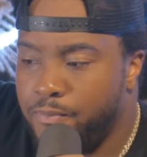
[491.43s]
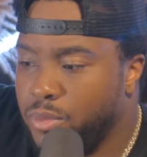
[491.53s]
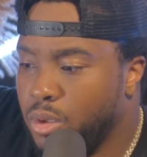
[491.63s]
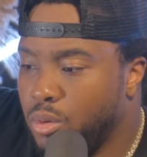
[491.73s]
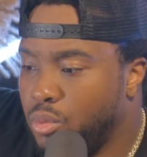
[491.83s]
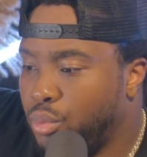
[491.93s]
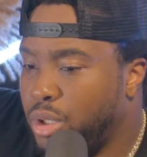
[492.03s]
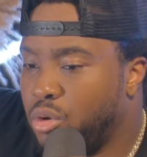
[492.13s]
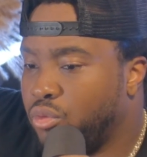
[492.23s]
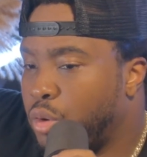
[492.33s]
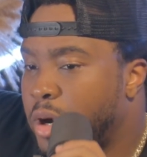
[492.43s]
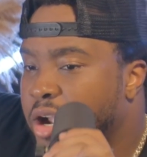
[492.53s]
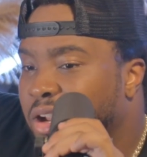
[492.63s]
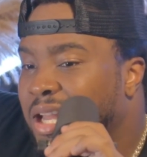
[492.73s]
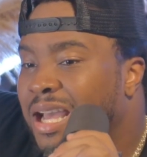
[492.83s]
We don't require
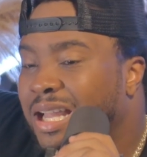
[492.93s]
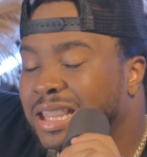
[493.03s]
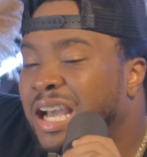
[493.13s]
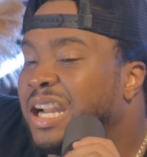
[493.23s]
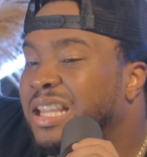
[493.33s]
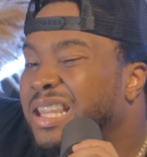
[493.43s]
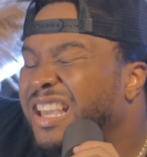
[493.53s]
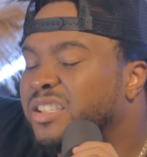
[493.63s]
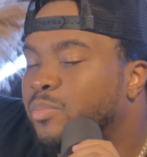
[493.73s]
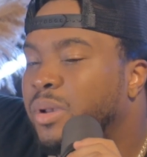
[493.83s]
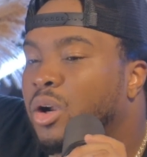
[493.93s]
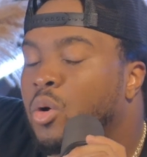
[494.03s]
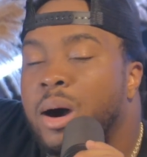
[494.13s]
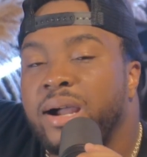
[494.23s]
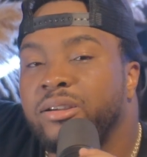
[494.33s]
a lot. A lot of the things men
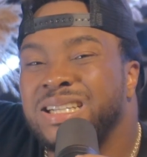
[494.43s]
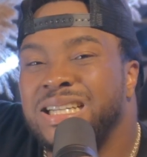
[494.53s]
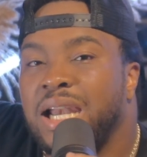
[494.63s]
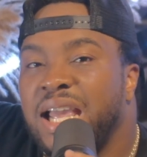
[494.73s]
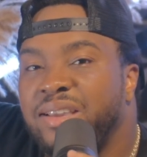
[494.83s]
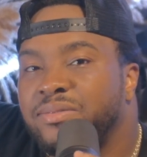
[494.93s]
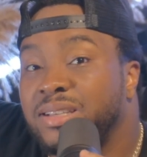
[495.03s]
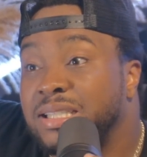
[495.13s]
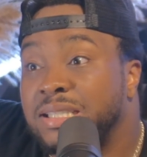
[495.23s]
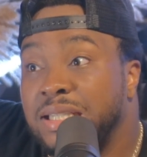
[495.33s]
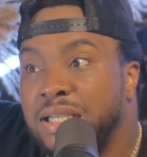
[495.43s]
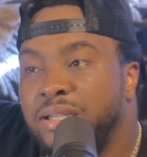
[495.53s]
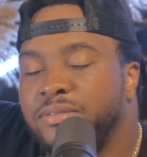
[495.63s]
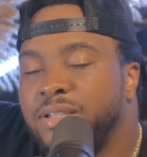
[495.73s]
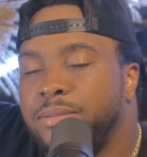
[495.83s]
acquire in life is to get a
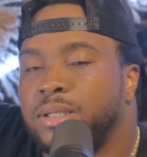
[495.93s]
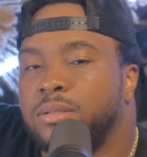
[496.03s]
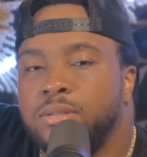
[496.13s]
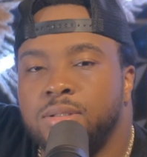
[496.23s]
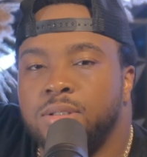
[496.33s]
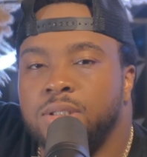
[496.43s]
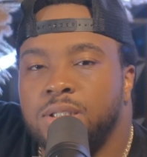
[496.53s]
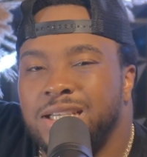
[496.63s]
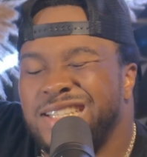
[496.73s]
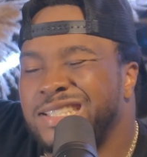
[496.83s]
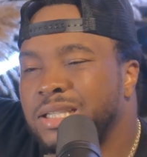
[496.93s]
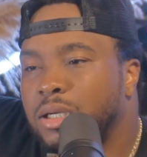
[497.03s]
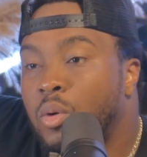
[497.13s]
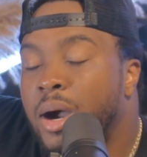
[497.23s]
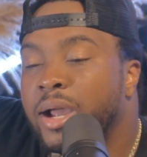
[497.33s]
female, is to
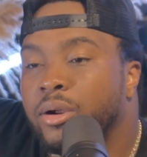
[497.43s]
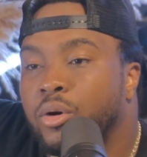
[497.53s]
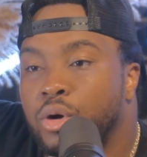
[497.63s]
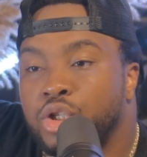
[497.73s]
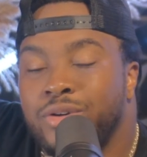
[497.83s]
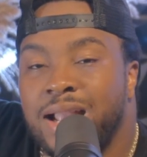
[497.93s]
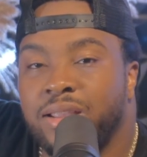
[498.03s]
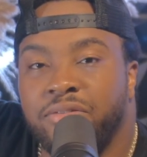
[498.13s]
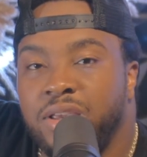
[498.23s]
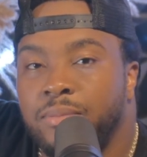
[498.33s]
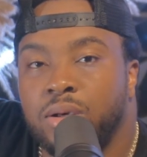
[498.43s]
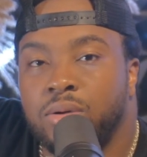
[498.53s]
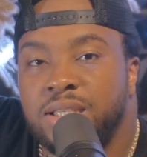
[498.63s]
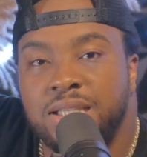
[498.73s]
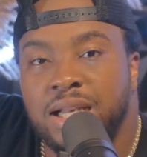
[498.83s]
acquire or attract a female.
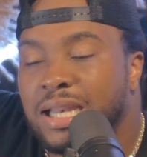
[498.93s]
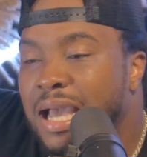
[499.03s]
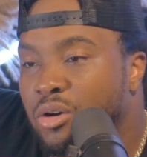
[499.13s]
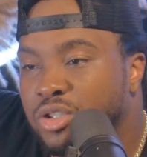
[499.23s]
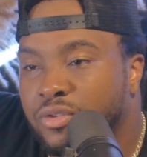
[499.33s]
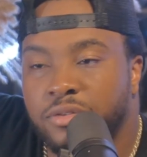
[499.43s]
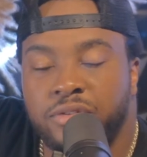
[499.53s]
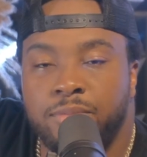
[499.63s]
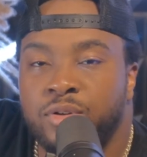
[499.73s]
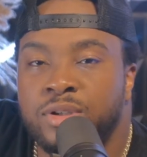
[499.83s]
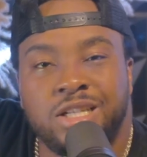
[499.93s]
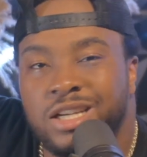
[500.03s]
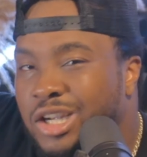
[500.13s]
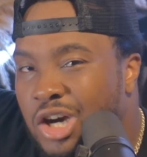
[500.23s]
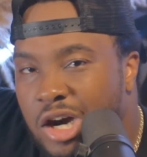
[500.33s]
He's getting the house for the female, he's getting
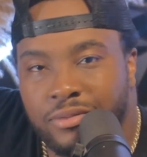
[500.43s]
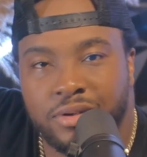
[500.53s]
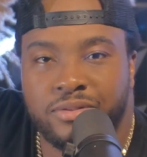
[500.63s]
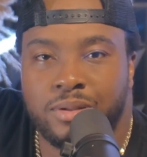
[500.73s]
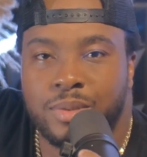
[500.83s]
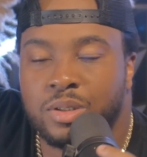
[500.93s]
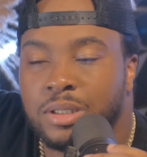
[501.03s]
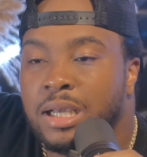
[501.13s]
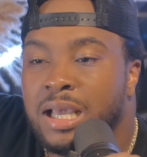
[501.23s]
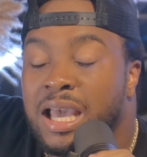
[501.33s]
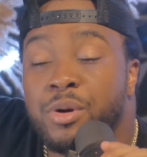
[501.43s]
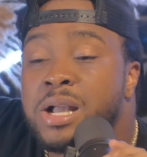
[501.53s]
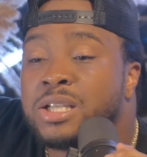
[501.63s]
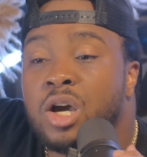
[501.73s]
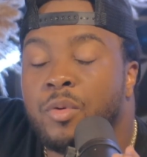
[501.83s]
the car for the female, and we're
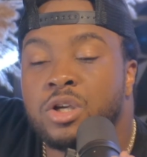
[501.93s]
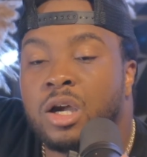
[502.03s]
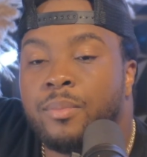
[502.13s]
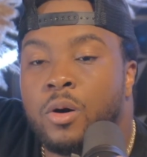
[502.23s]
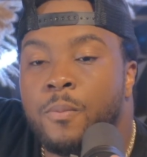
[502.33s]
talking about